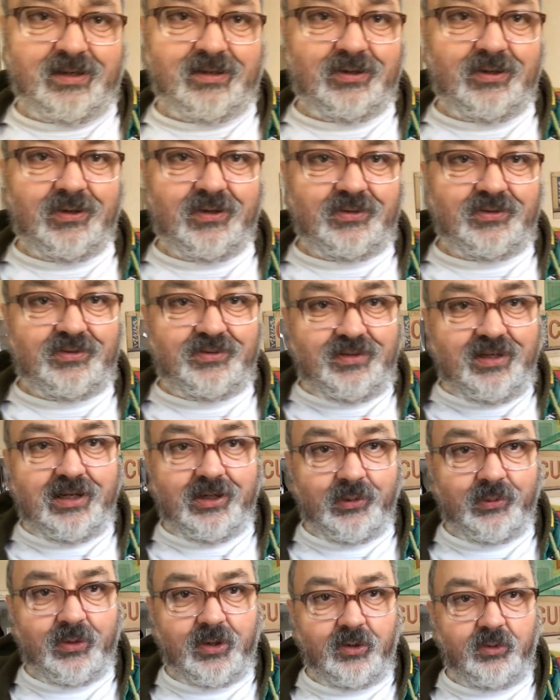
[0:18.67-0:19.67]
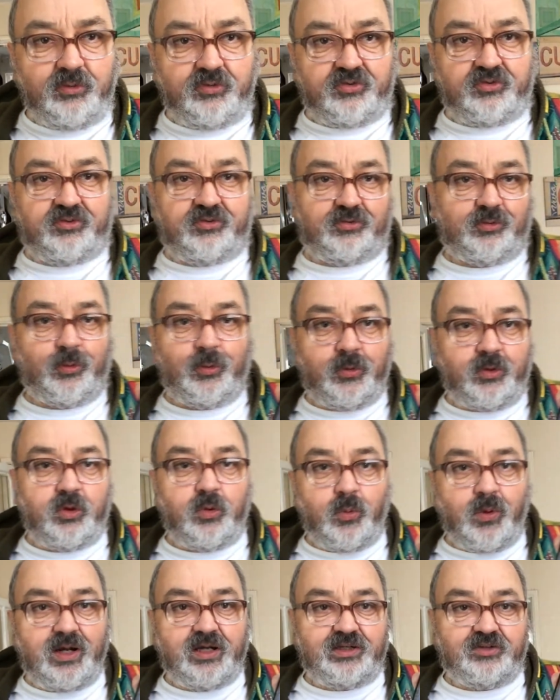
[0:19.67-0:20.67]
Your dear old
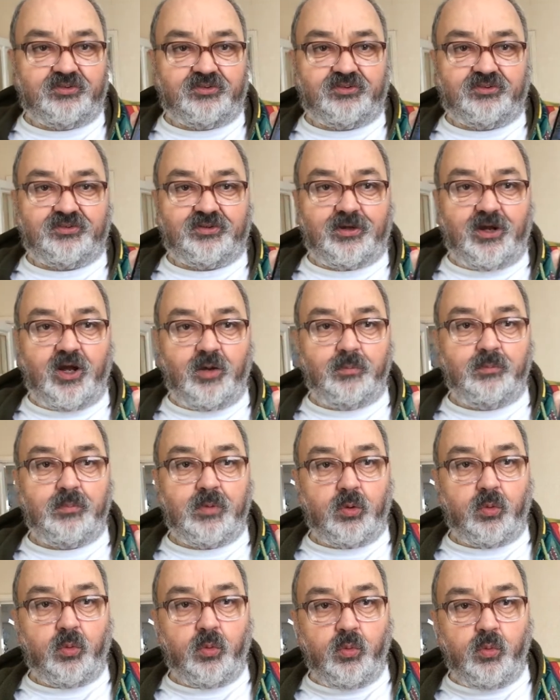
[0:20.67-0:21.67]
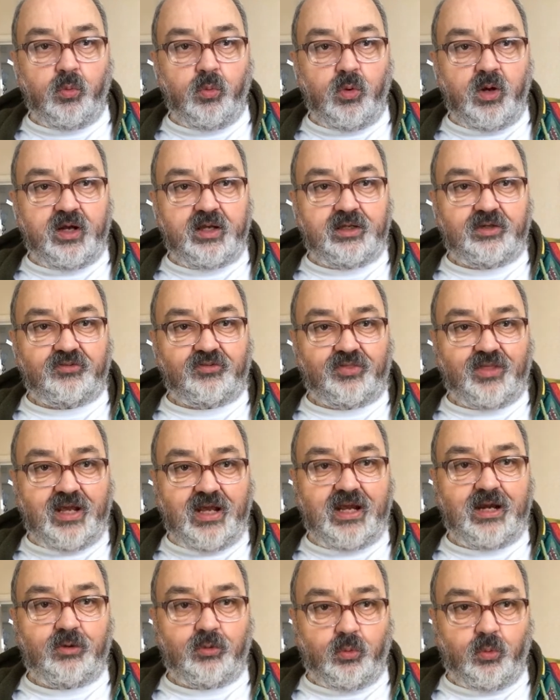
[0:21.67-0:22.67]
soaraway scum, always
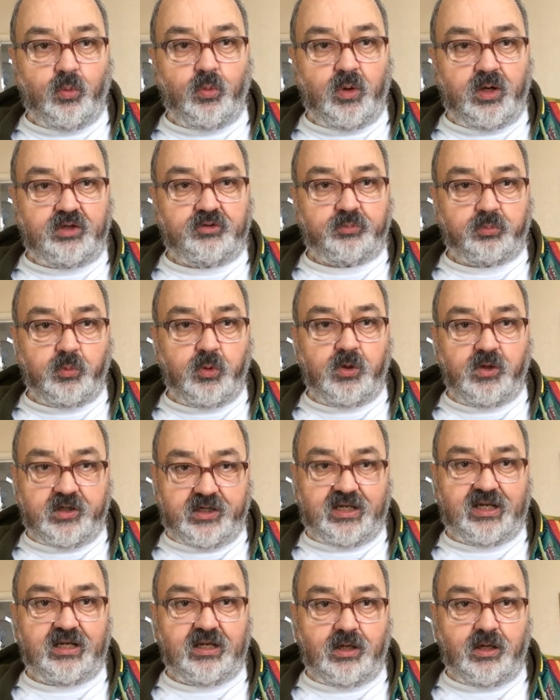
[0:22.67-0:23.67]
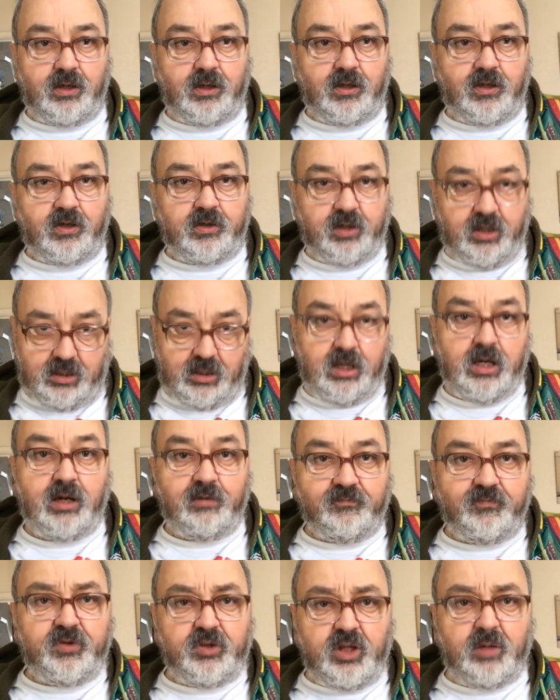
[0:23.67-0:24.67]
there, always working hard
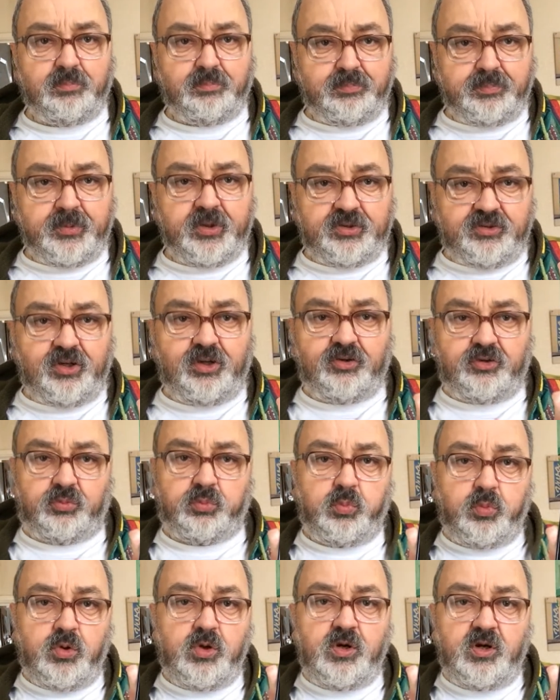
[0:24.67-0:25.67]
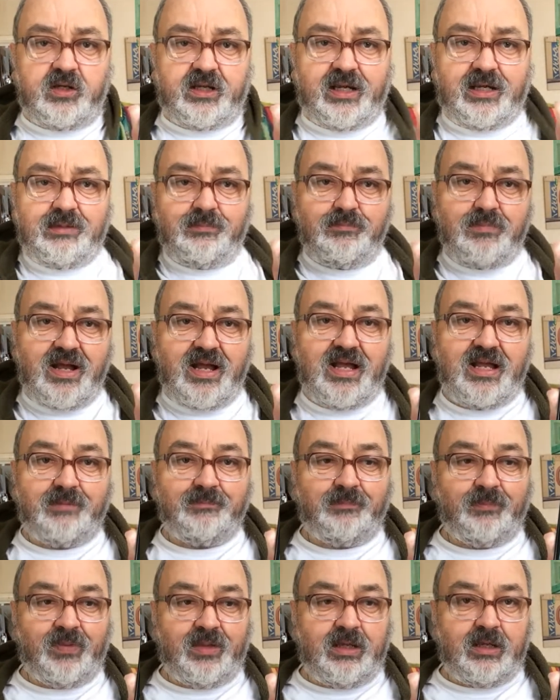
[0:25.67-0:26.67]
for the British working
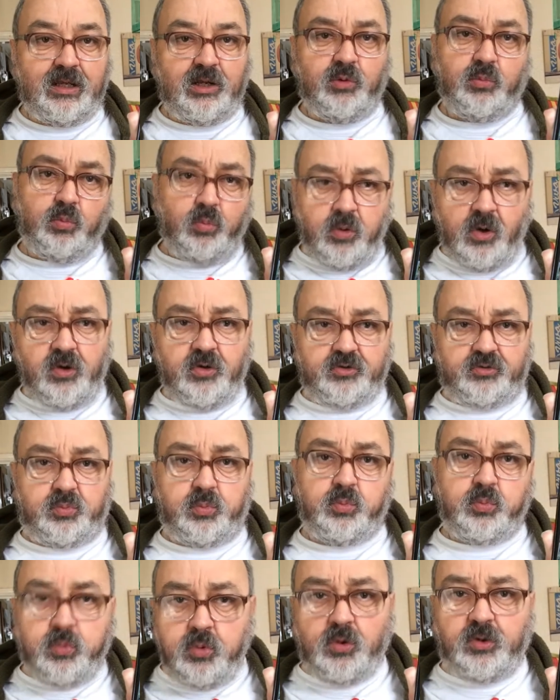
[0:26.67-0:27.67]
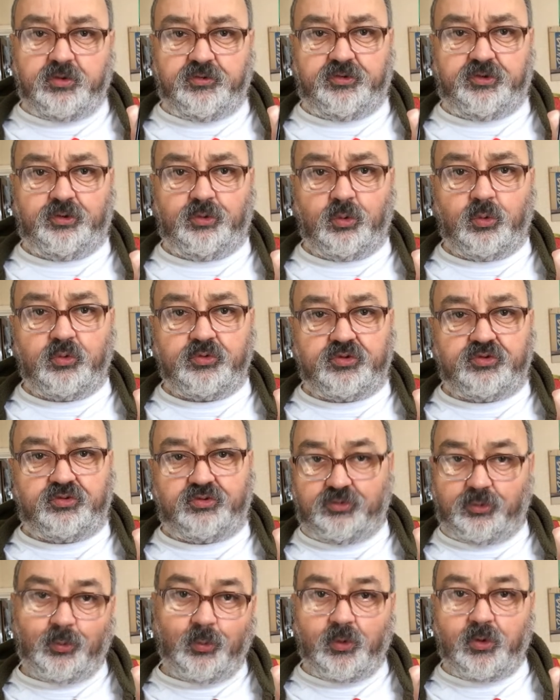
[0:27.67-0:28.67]
man what would your
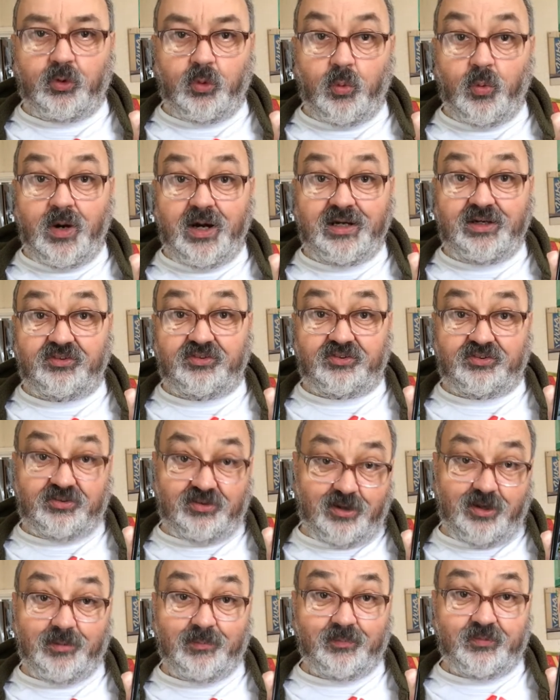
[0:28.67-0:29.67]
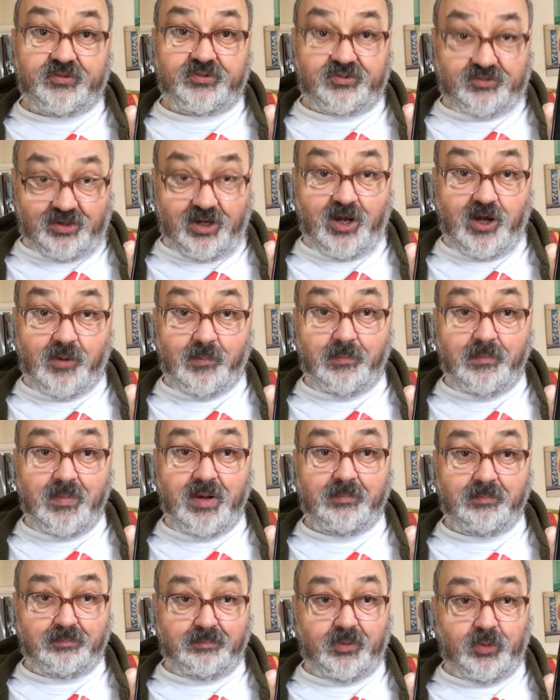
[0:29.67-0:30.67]
sore away
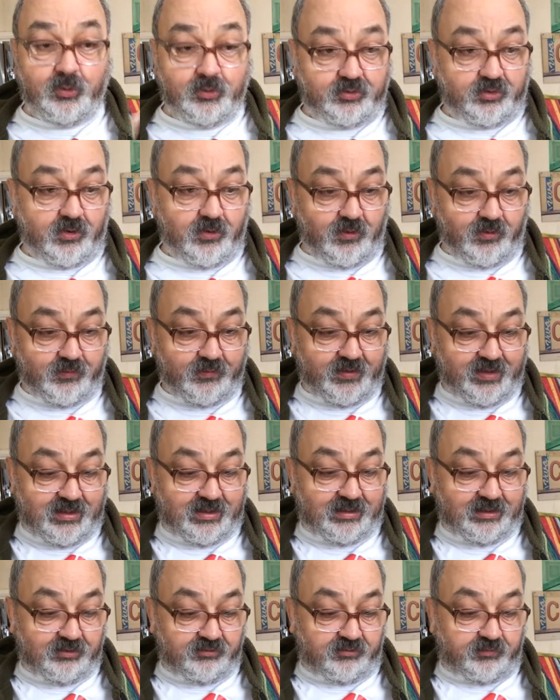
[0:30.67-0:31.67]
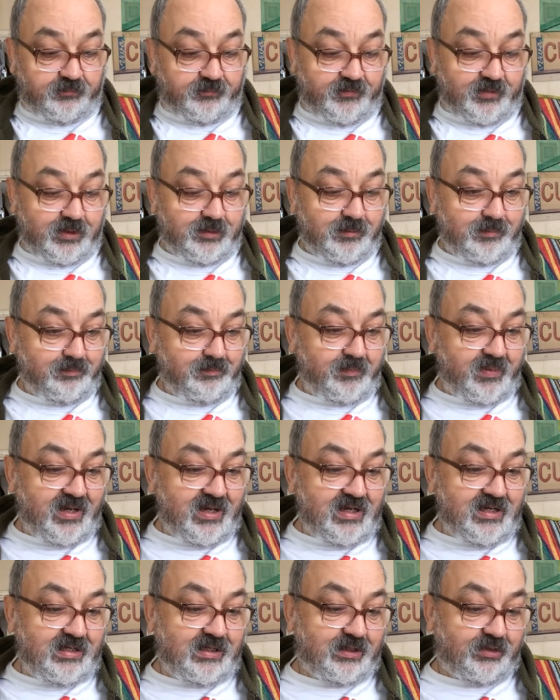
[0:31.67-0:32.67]
scum put on its front
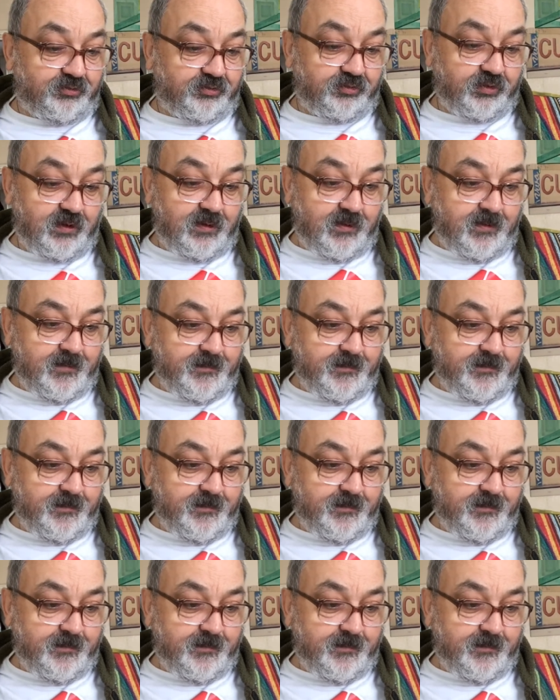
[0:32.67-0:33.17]
page?